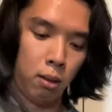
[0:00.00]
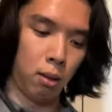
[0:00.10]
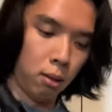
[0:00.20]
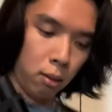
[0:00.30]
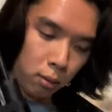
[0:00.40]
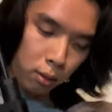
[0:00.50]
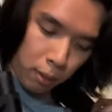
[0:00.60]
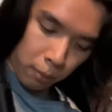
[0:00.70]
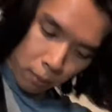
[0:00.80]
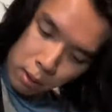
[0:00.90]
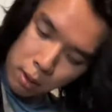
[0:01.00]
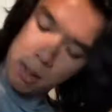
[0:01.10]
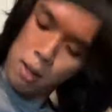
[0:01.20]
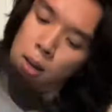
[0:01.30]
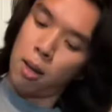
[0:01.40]
All right,
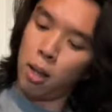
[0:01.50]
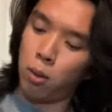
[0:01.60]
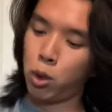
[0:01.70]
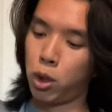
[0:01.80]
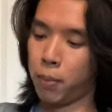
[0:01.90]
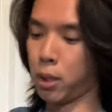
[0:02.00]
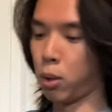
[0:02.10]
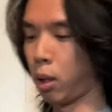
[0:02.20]
and then we'll jump into a